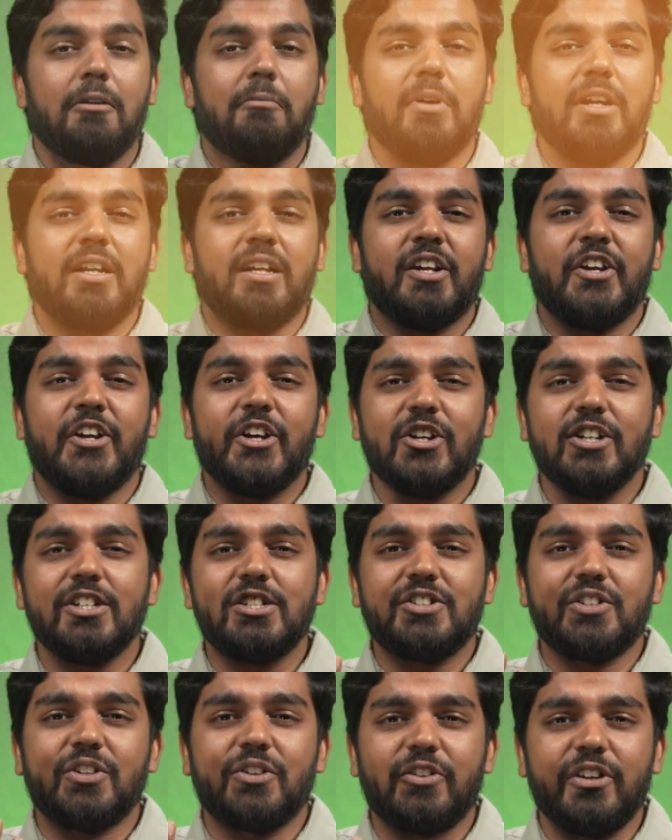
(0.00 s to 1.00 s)
But
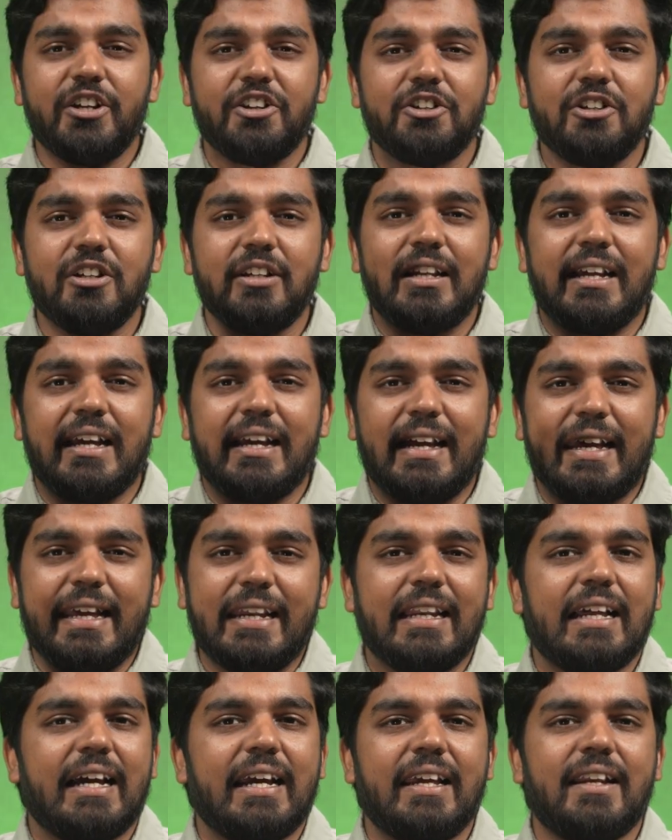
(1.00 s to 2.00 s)
here's the real
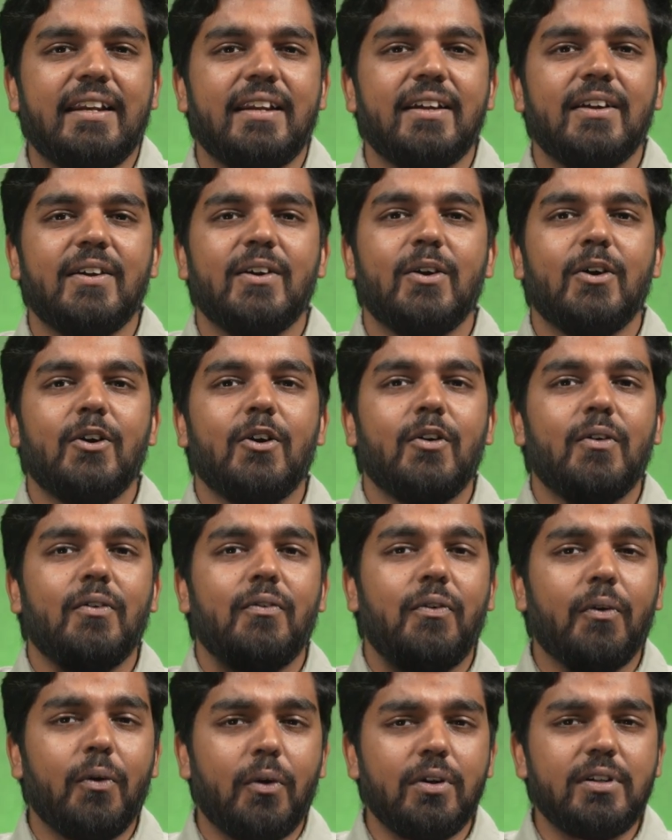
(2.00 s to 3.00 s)
headline
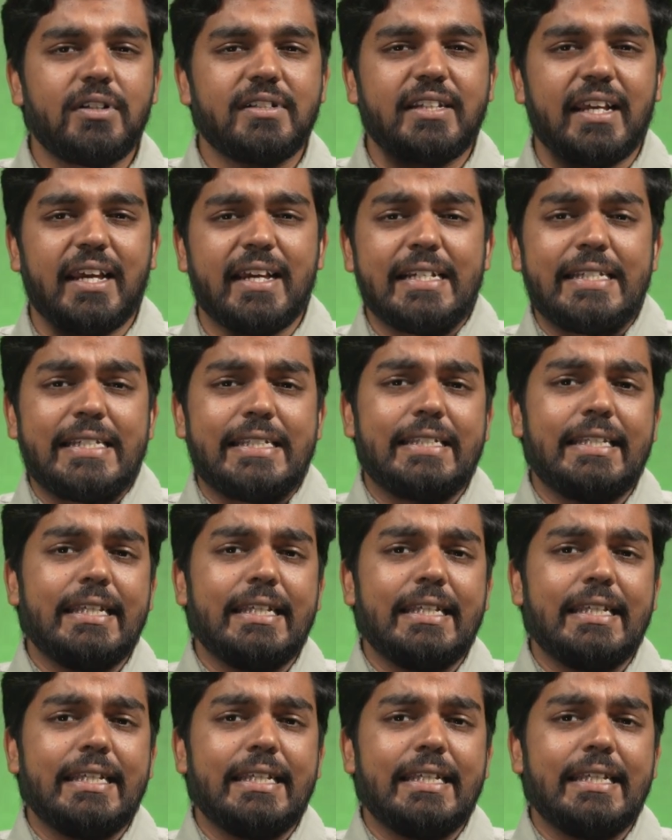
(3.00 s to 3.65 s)
Ford says